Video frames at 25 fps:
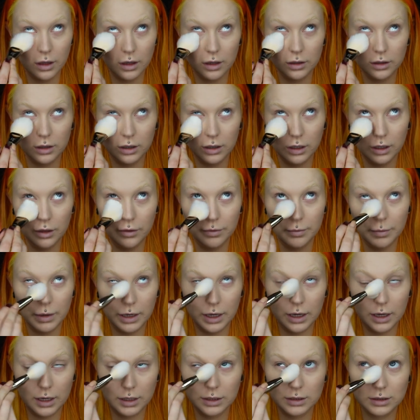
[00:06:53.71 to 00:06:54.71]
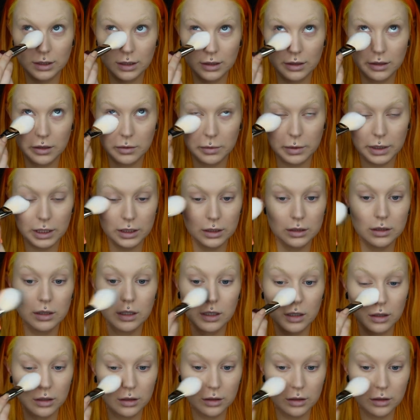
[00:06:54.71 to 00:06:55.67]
underneath my eyes a little bit.